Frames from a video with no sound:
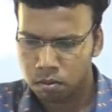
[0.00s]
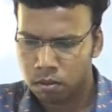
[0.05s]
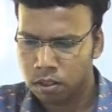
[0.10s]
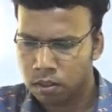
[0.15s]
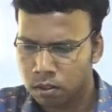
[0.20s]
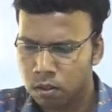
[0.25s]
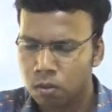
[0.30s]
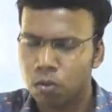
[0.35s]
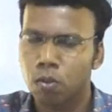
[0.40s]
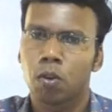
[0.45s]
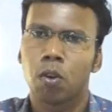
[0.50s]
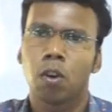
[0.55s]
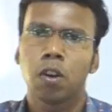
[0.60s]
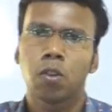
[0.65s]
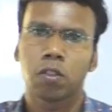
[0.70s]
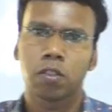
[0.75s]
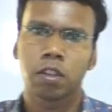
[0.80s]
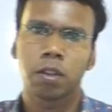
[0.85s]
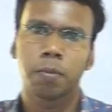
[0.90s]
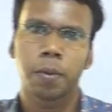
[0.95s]
this whole
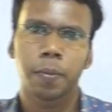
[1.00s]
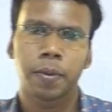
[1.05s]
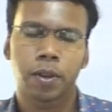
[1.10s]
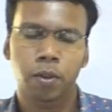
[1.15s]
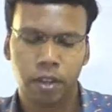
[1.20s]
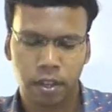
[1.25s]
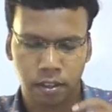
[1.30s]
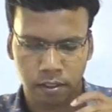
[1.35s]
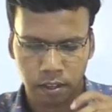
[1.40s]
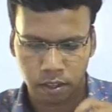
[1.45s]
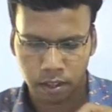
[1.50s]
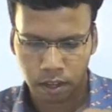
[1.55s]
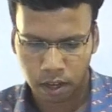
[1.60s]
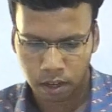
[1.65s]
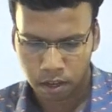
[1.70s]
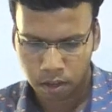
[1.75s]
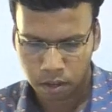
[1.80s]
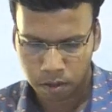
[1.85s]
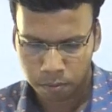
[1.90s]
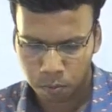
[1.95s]
question paper, you can see
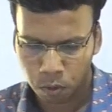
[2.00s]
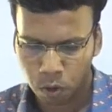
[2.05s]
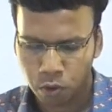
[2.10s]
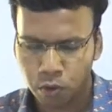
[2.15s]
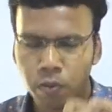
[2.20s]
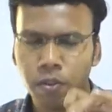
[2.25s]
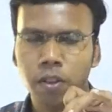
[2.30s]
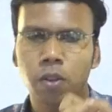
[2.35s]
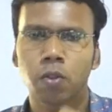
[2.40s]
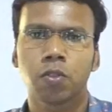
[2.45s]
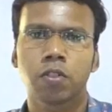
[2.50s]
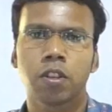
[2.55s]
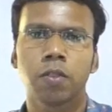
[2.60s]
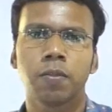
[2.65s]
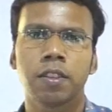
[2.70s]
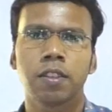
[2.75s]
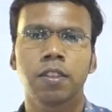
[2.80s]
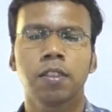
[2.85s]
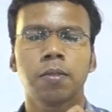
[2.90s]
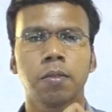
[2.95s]
that most of the question
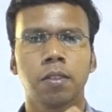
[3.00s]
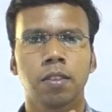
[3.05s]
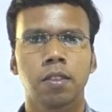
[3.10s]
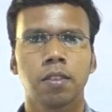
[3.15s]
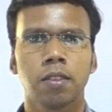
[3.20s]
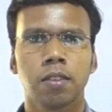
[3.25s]
which is